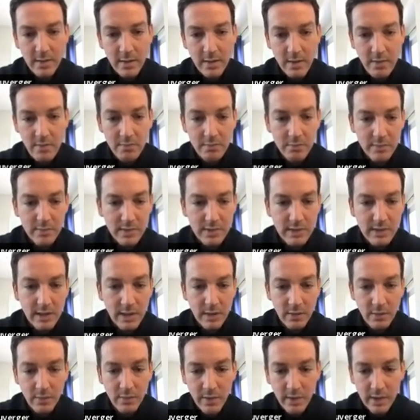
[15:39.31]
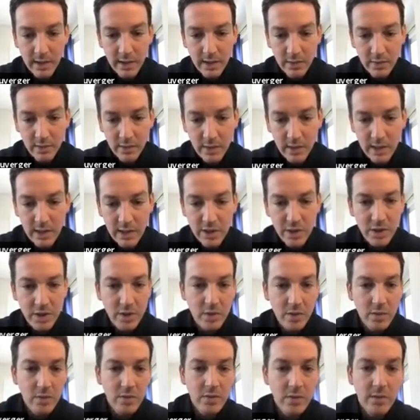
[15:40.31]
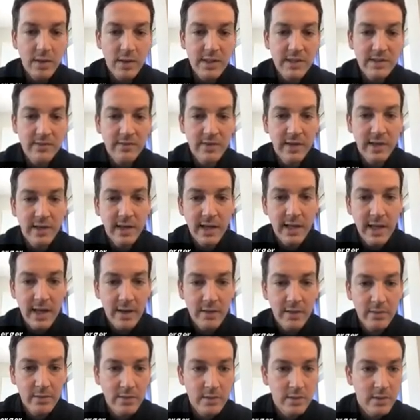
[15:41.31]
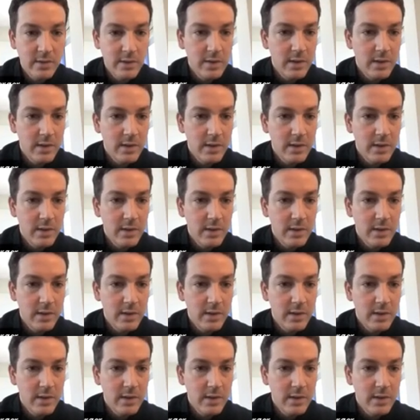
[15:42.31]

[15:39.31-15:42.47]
Oh, still running into an issue. Let's find out.